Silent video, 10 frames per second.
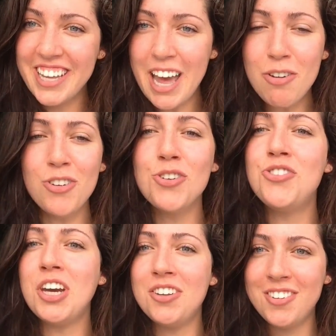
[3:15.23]
everything will
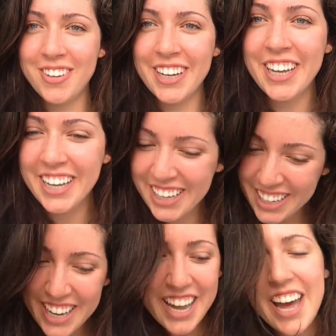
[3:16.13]
change.
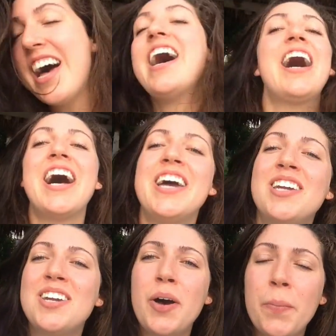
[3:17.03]

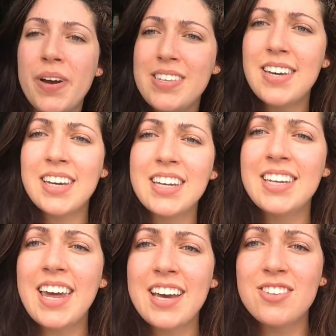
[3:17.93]
And my
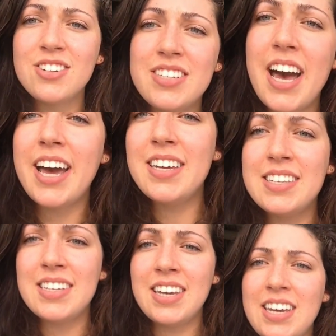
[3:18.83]
second
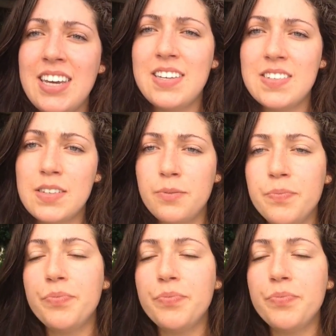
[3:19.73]
exercise is